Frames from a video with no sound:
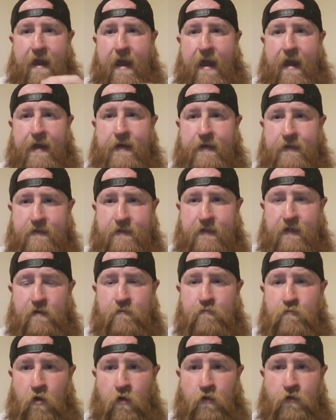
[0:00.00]

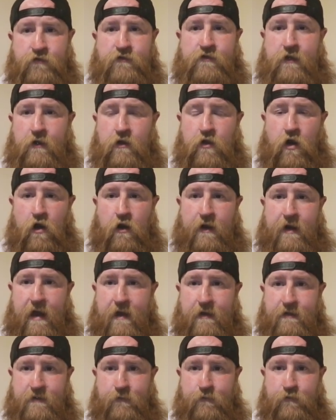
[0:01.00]
18 months he got,
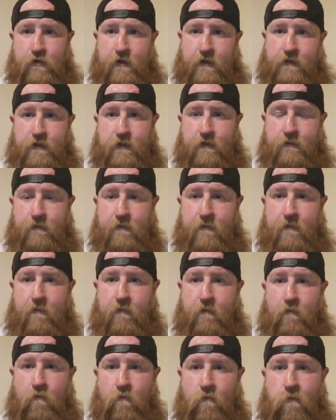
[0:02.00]
guys, in prison.
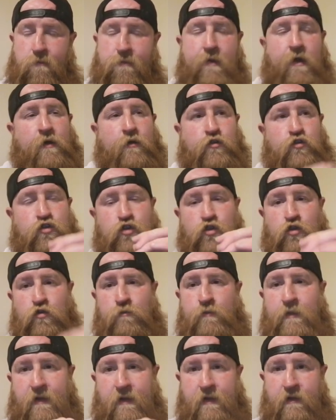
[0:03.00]
2
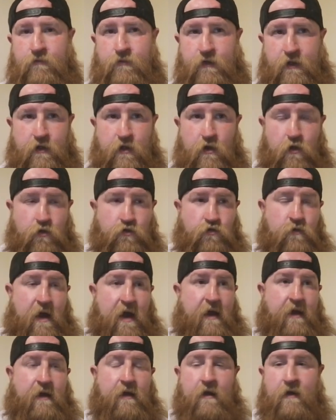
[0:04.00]
million videos,
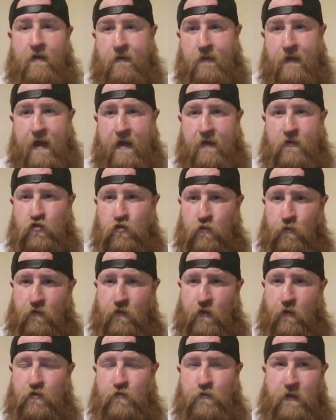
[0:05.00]
right? Yes, some
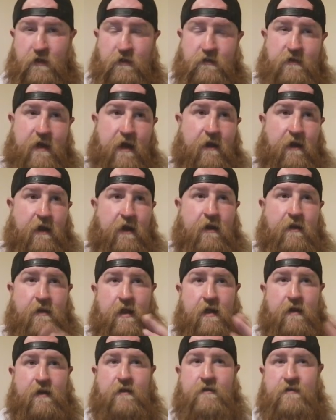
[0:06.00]
of it was bestiality,
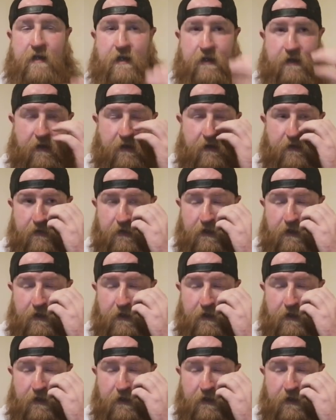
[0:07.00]
like I said.